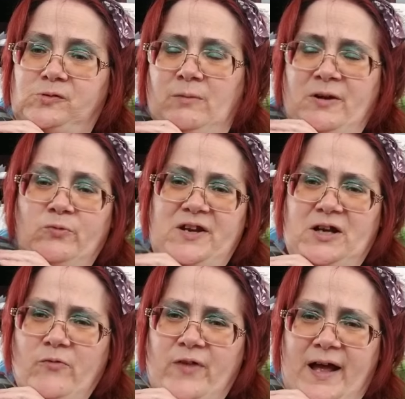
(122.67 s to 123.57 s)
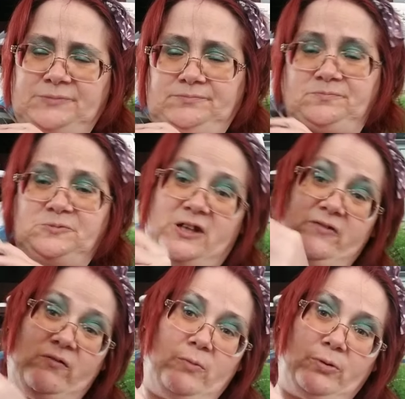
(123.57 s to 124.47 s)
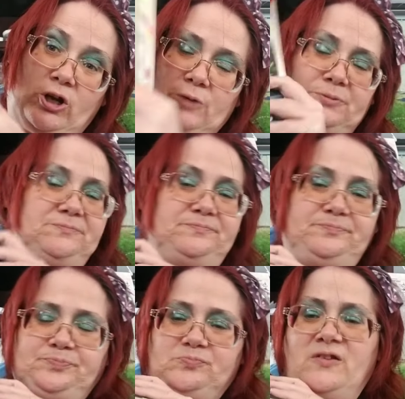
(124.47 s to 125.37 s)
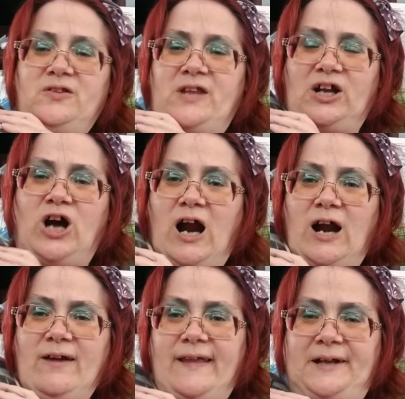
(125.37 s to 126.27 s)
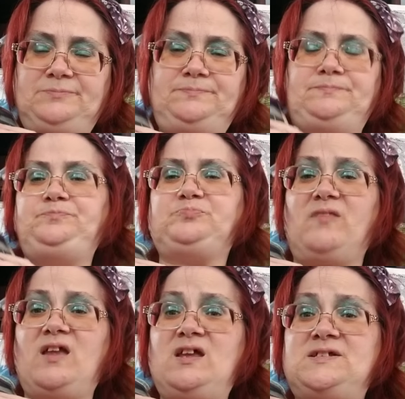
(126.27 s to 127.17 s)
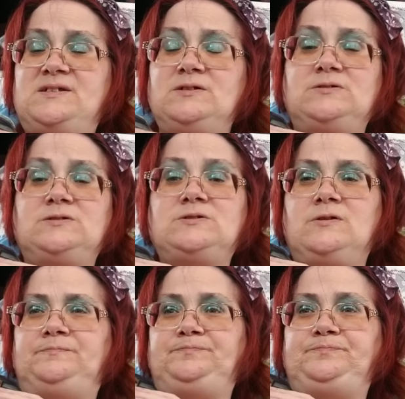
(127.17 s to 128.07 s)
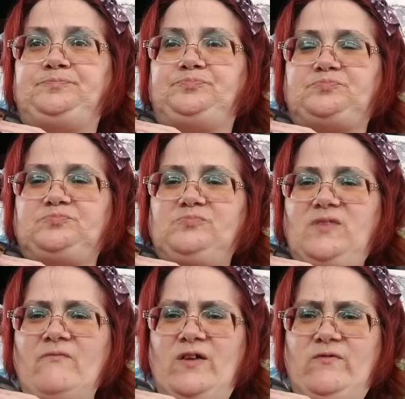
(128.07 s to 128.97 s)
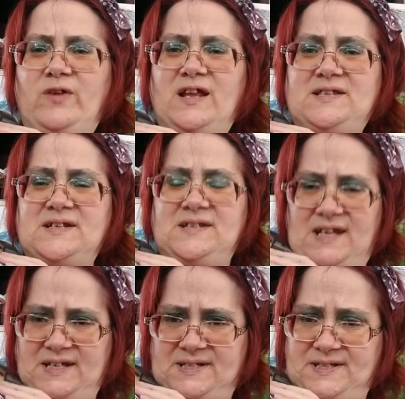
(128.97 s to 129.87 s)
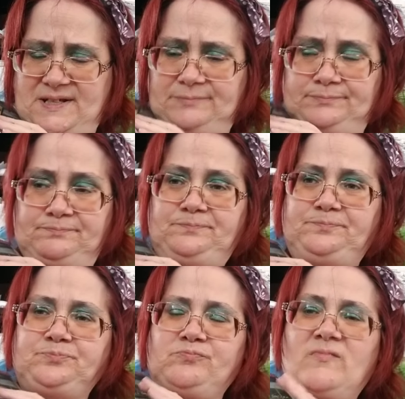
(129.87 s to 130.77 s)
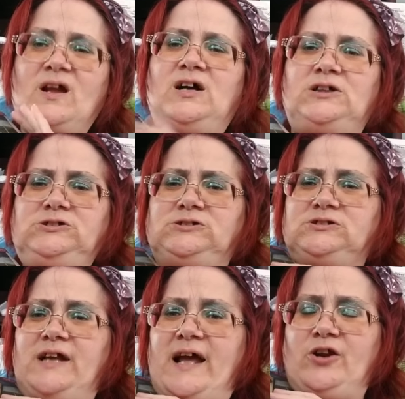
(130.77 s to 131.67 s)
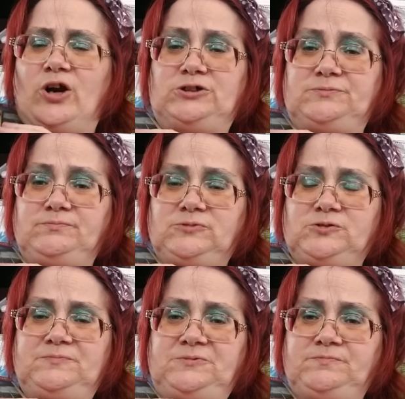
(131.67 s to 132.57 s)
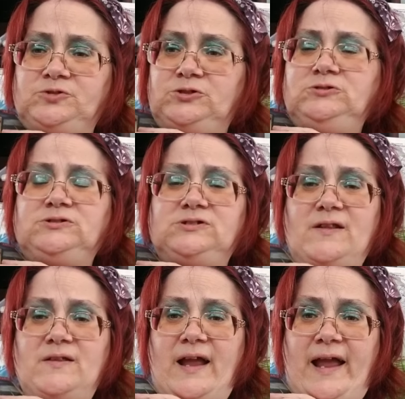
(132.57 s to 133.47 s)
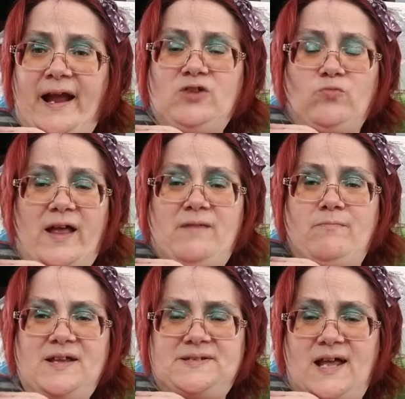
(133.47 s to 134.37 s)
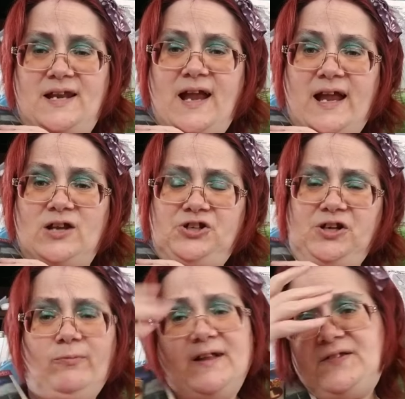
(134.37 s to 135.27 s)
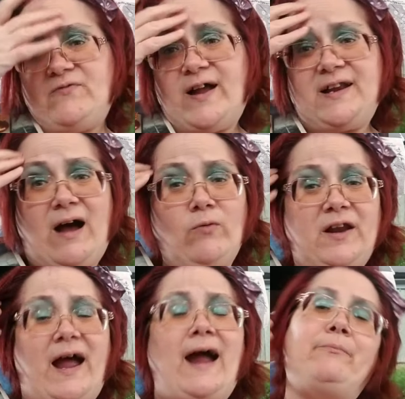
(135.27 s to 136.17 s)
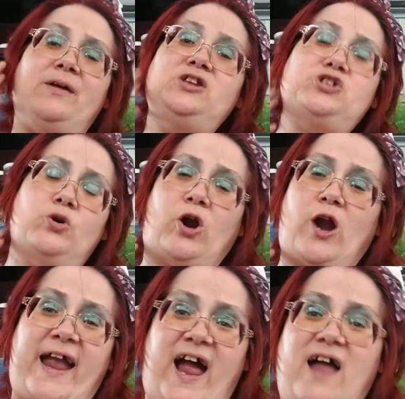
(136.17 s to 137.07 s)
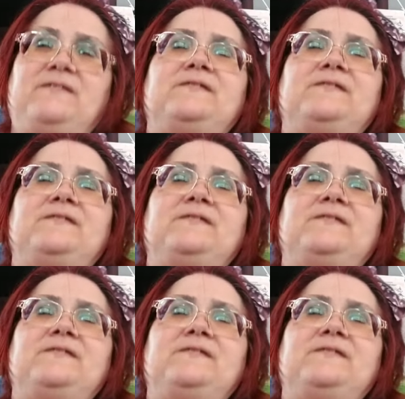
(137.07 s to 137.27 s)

I mean, we know that because of the blurb, that Carly is Vivian's niece. And her aunt went missing and she wants to find out what happened to her aunt.